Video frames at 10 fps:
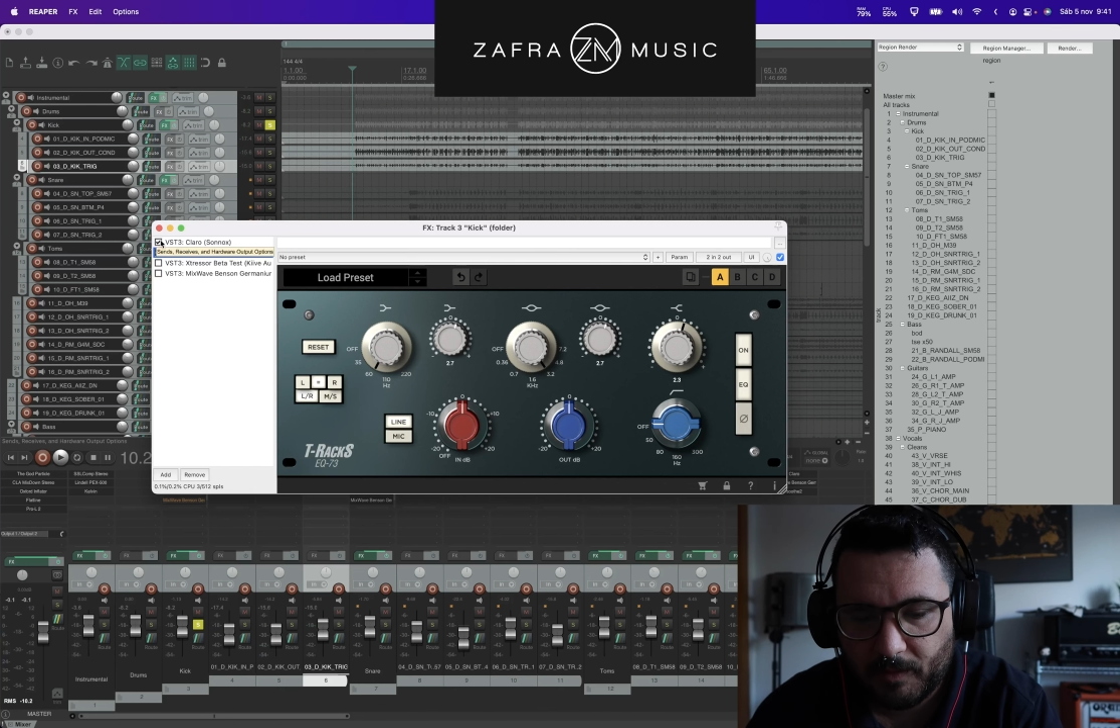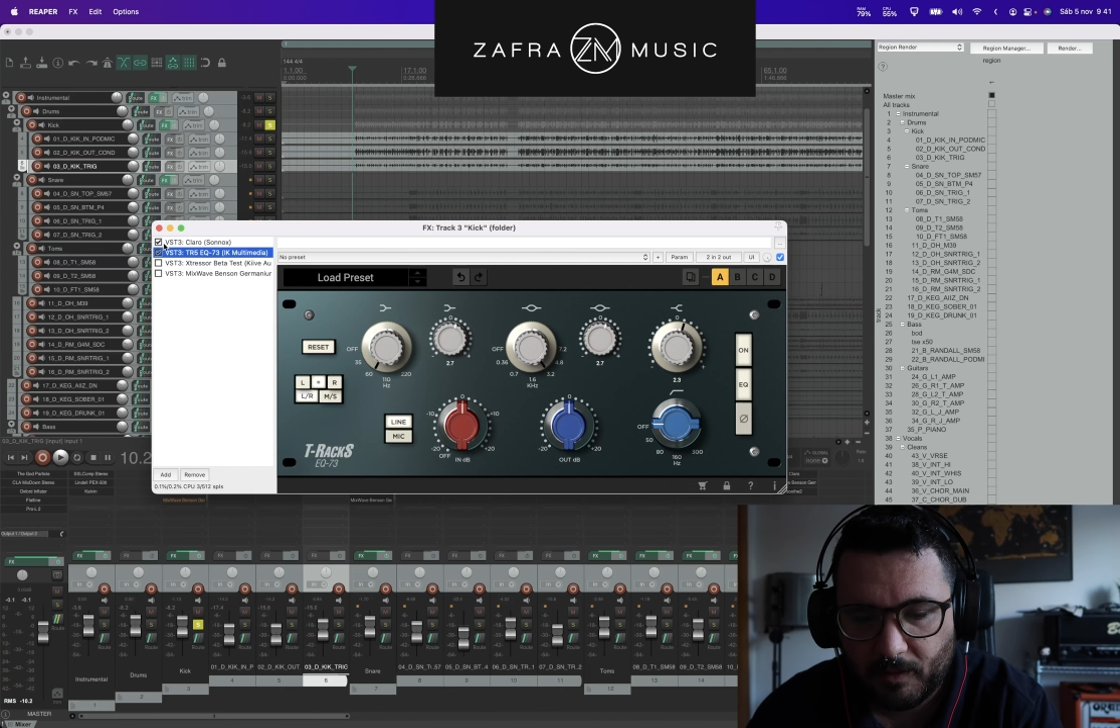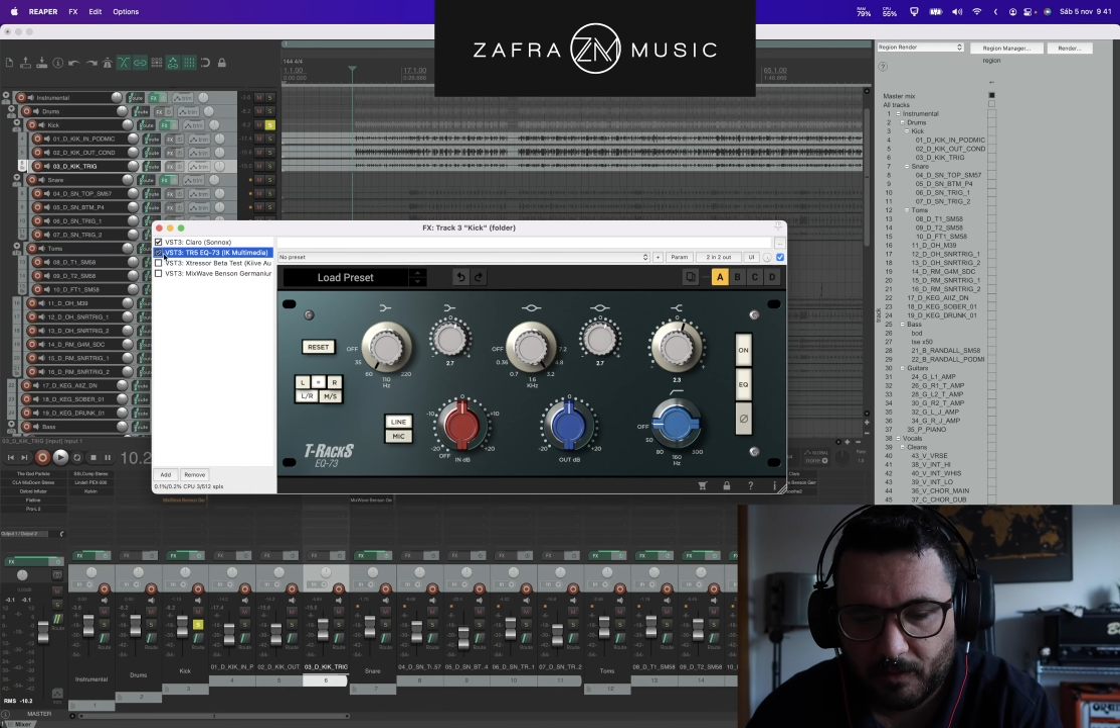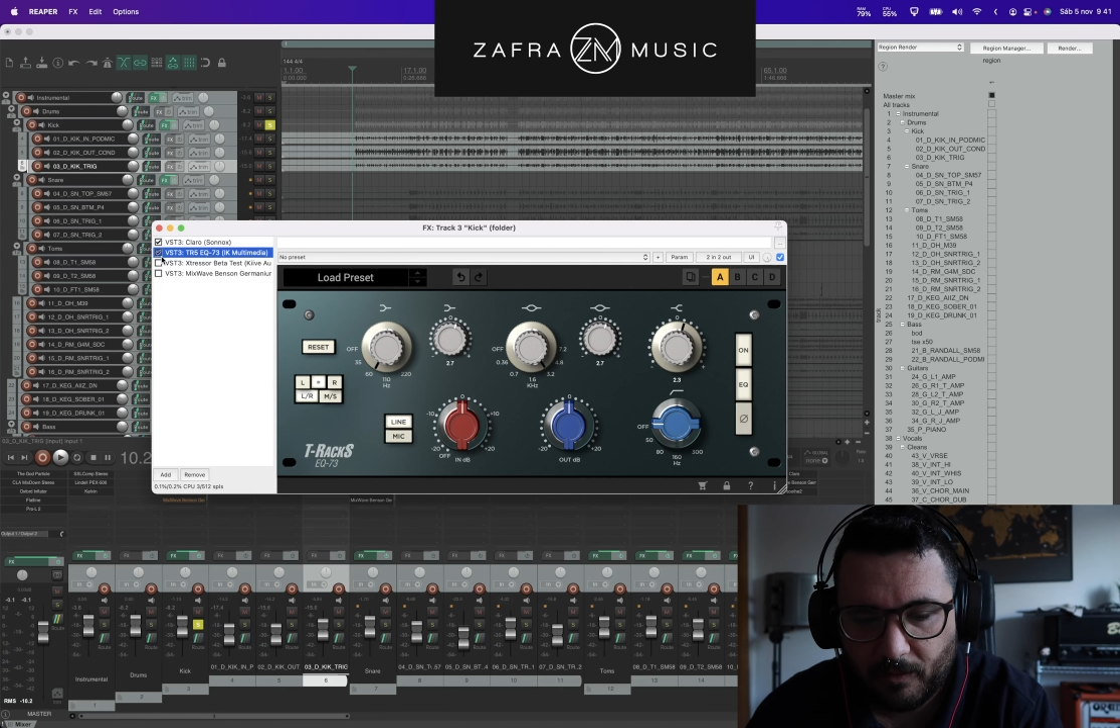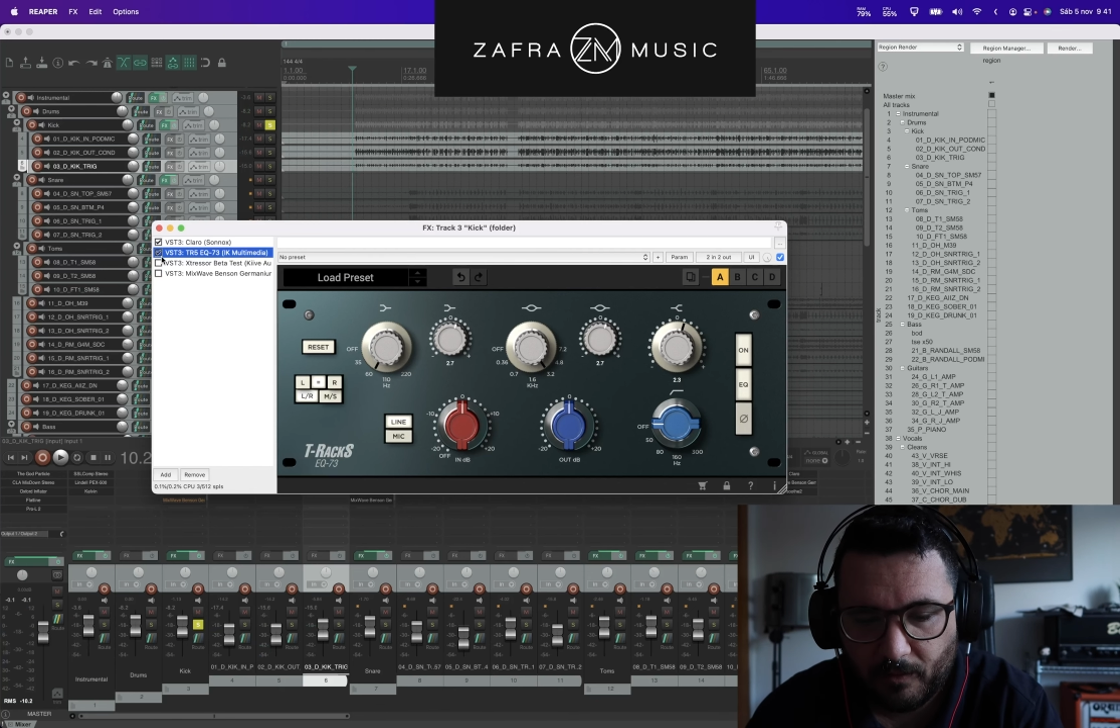
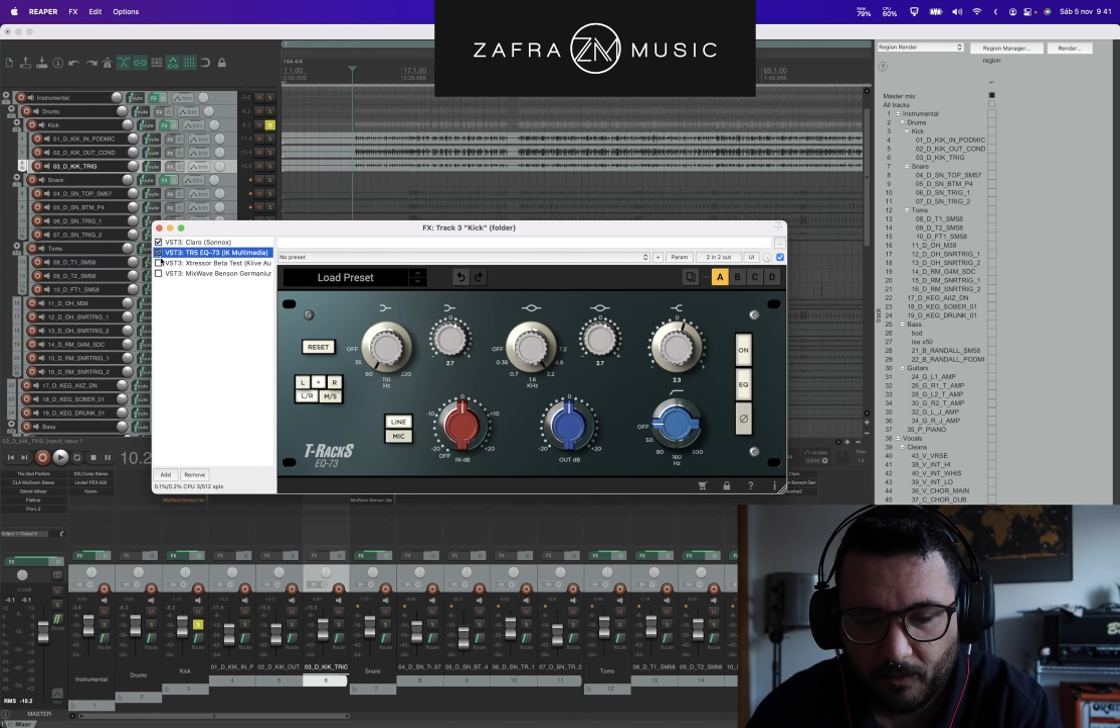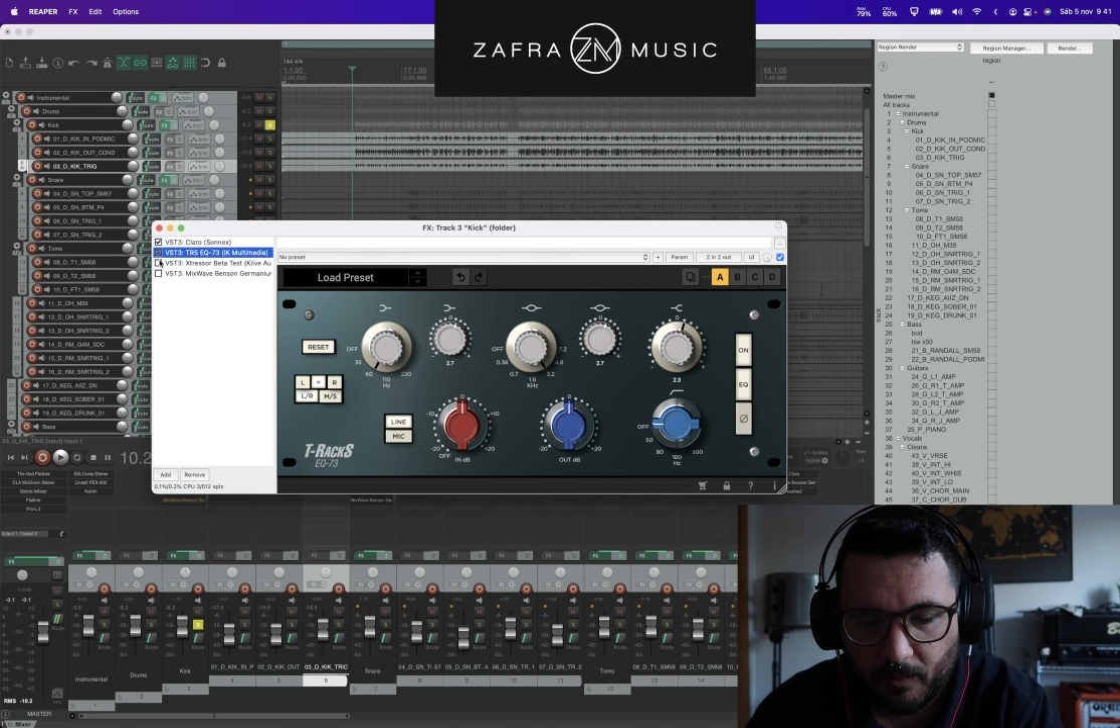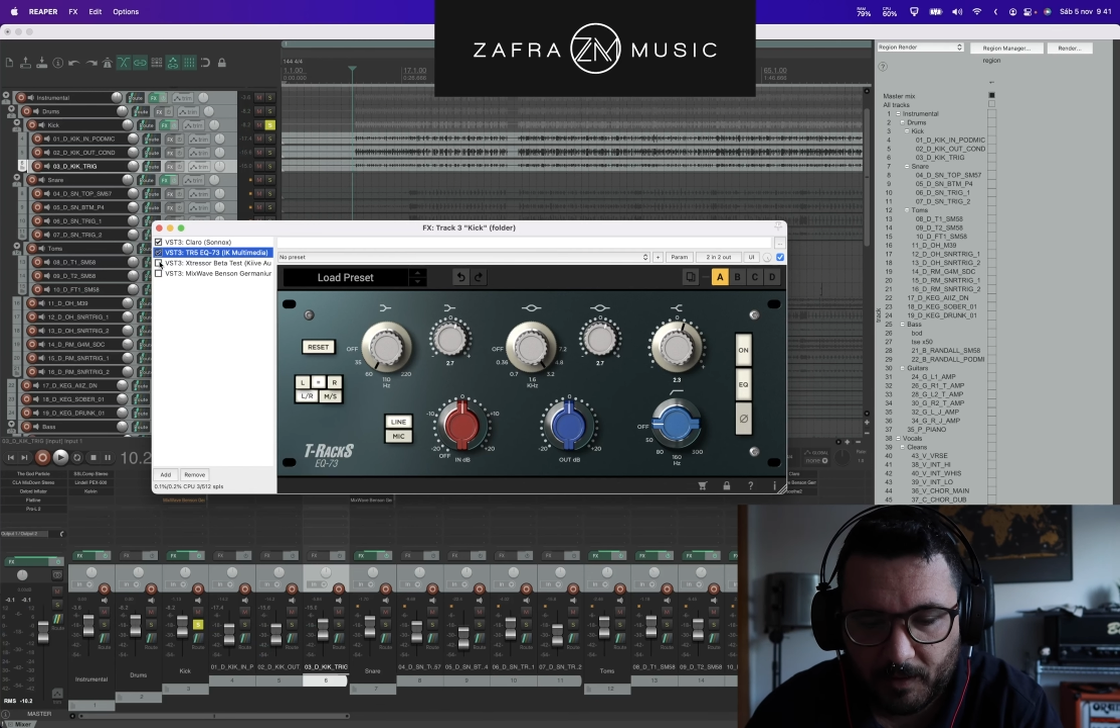cut through the